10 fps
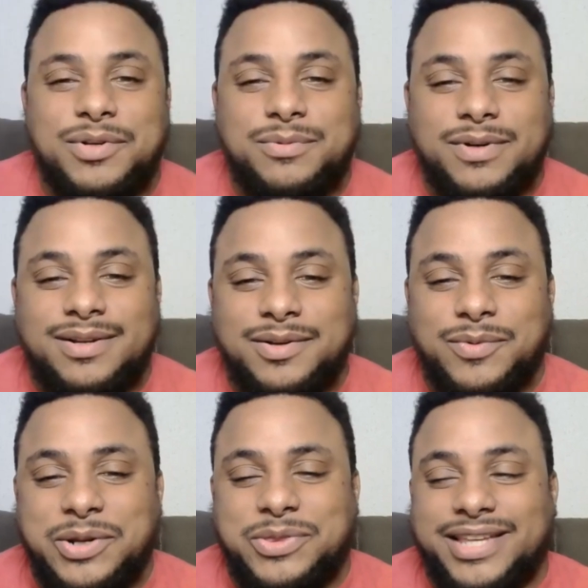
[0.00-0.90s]

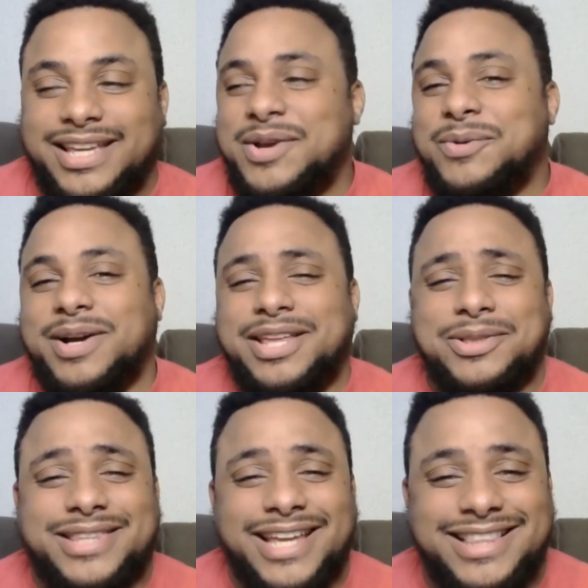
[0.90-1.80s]
What do you think? What do
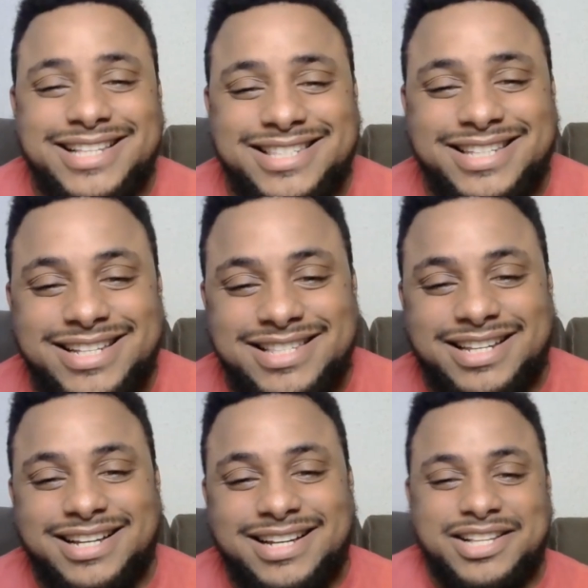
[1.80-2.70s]
you think this is?
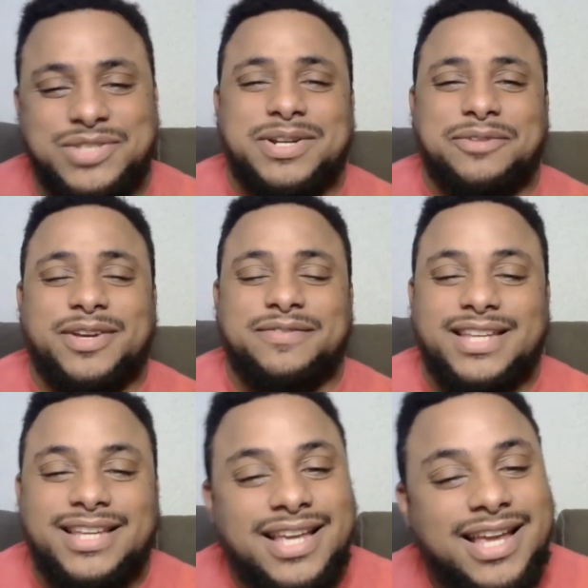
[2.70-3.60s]
2050?